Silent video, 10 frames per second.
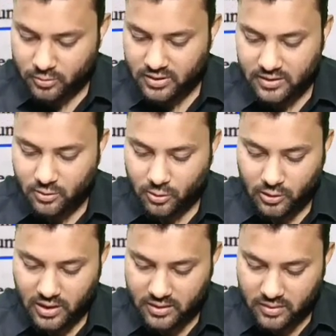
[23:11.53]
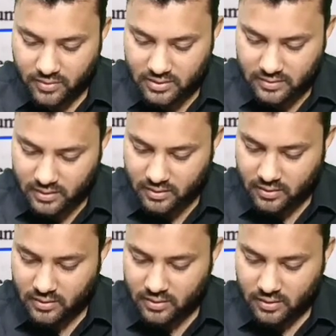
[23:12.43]
So these all are the feature
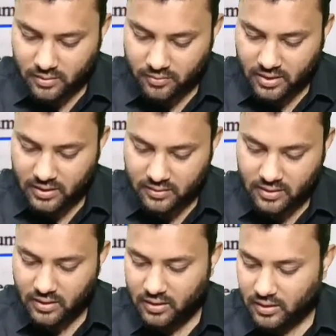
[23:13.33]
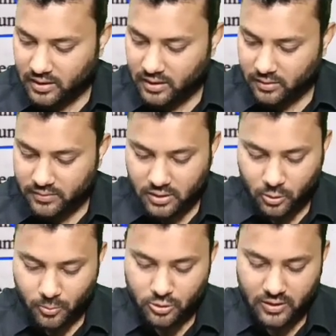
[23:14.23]
we can see are of the
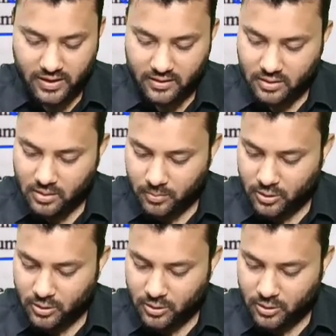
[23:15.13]
pneumothorax,